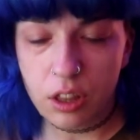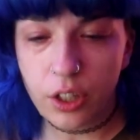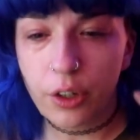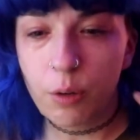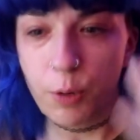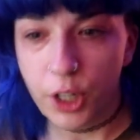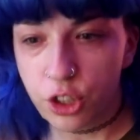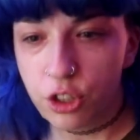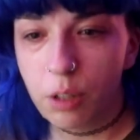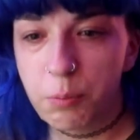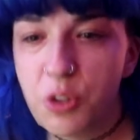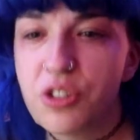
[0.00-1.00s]
their
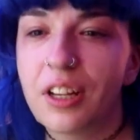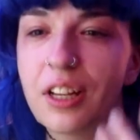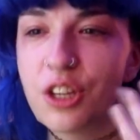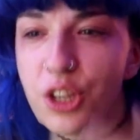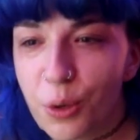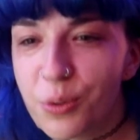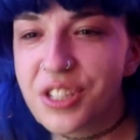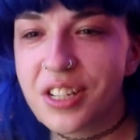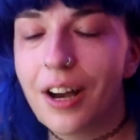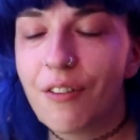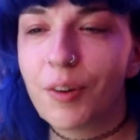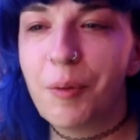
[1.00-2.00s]
original music and new
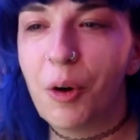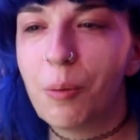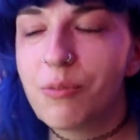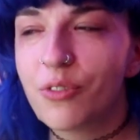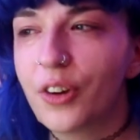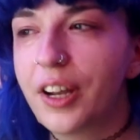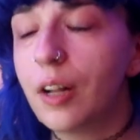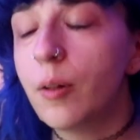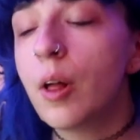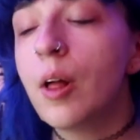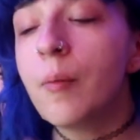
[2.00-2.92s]
stuff from Home Free.